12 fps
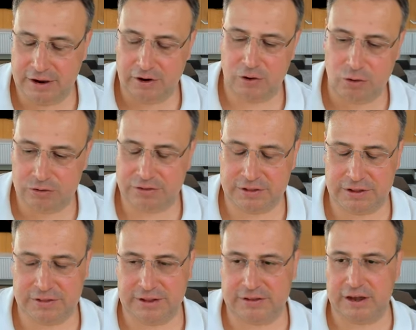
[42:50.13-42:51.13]
all these things
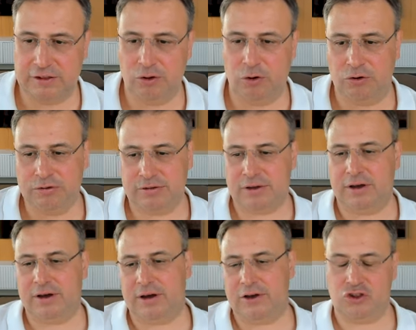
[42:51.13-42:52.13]
that I learned,
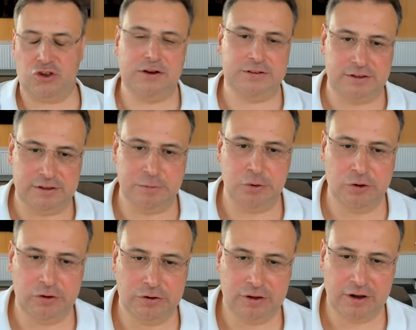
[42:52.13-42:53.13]
I shared in the
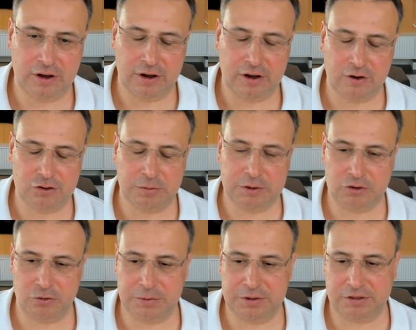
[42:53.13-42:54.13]
book, Automate Your
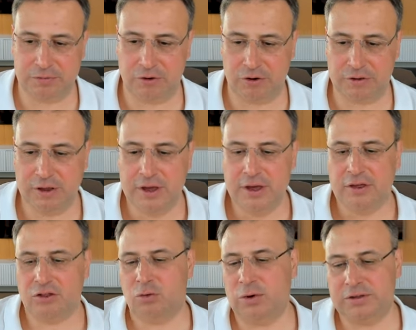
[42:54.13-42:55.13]
Busy Work.
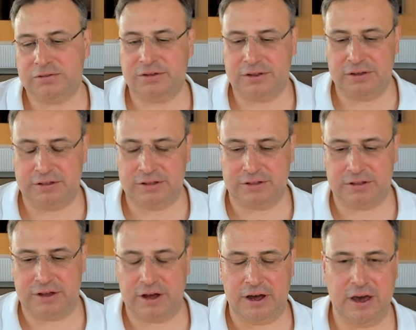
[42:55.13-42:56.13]
So one of the things is
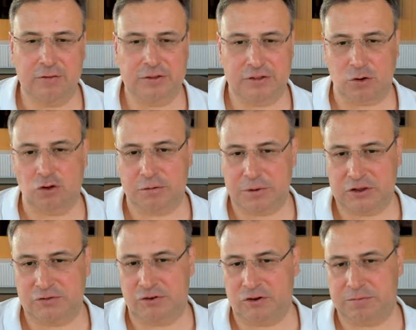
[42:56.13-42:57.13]
having this automation
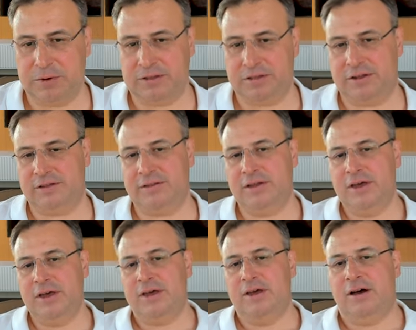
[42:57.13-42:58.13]
first mindset,
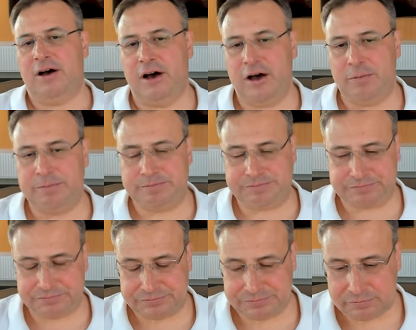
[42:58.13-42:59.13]
um,
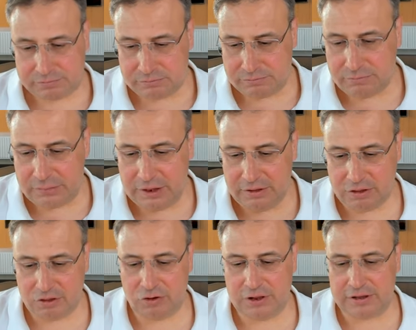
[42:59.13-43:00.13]

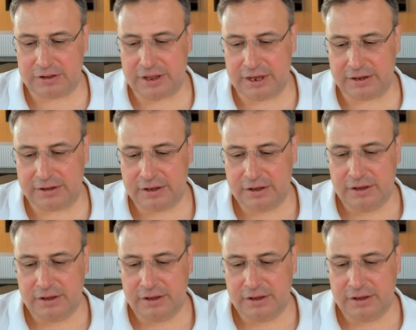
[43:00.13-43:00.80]
so that like